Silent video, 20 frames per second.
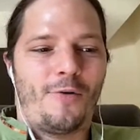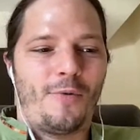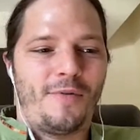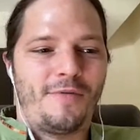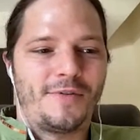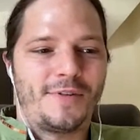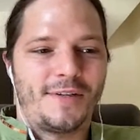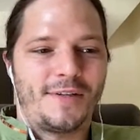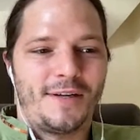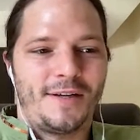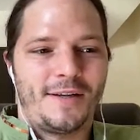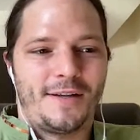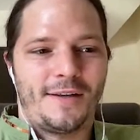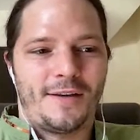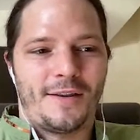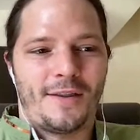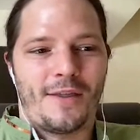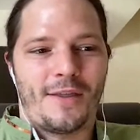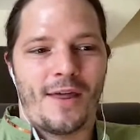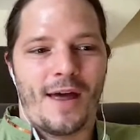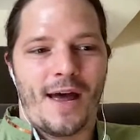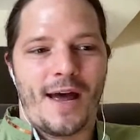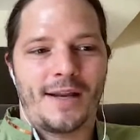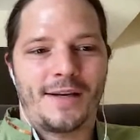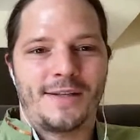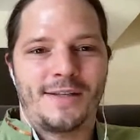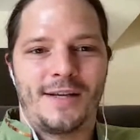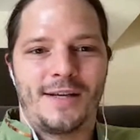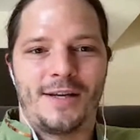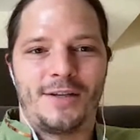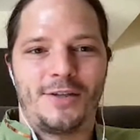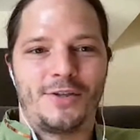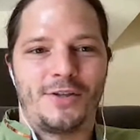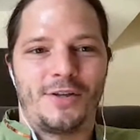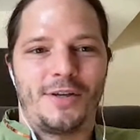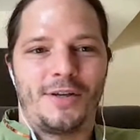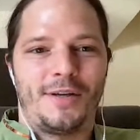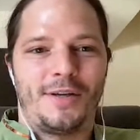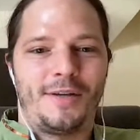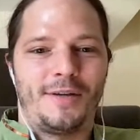we've seen that
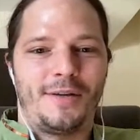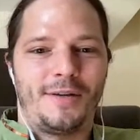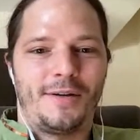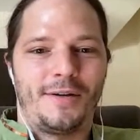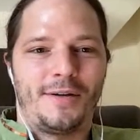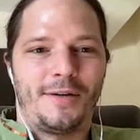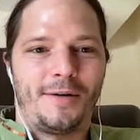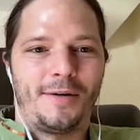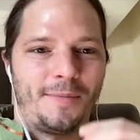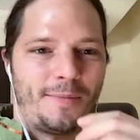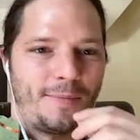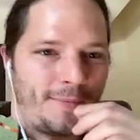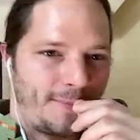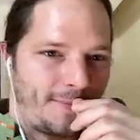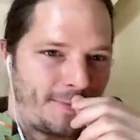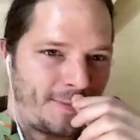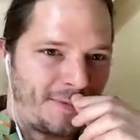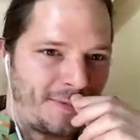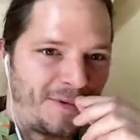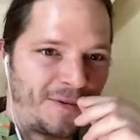tension um,